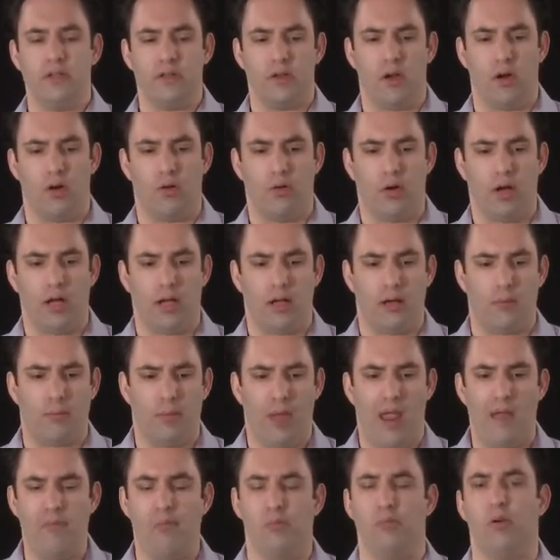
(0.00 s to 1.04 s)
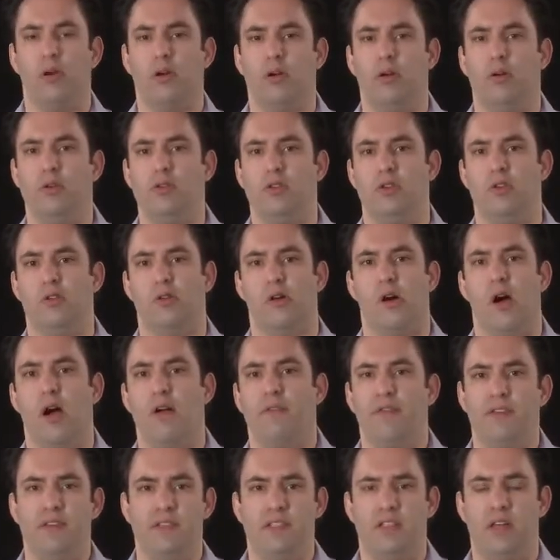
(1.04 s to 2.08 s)
So paperwork goes to your
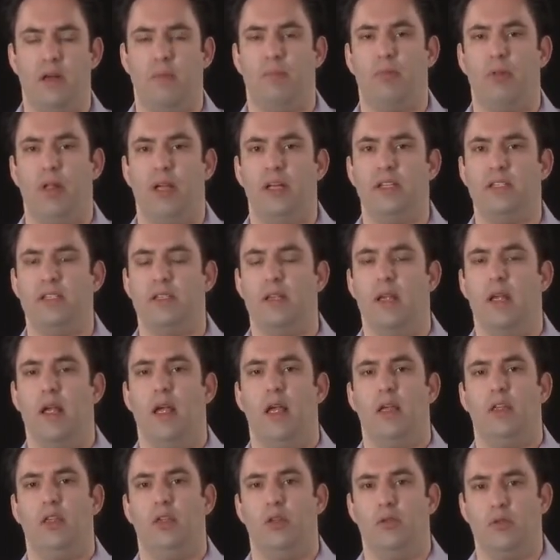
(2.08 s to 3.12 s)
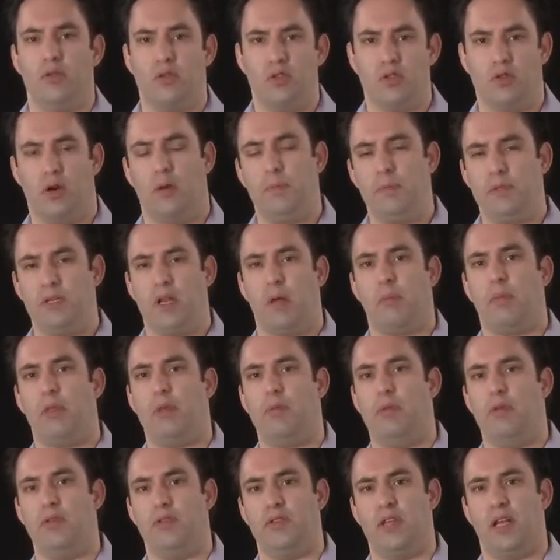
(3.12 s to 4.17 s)
office, templates, you script
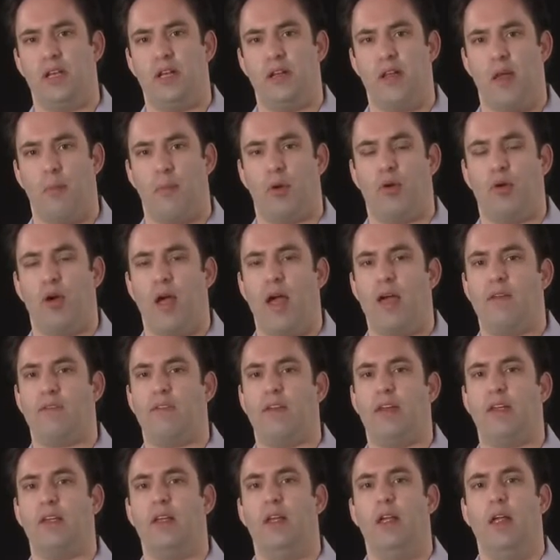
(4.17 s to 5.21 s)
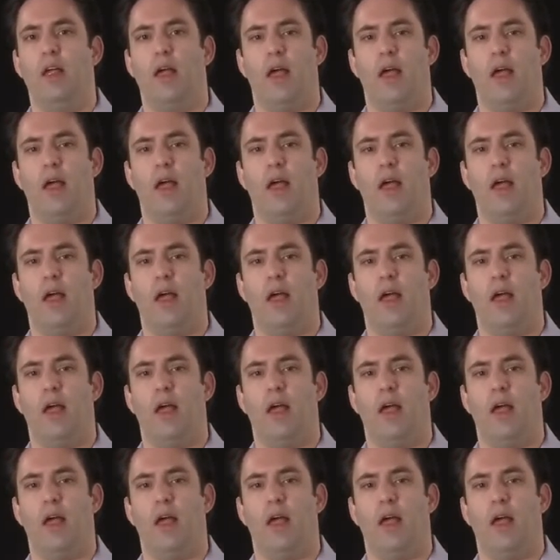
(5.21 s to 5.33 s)
something, you send a demographic,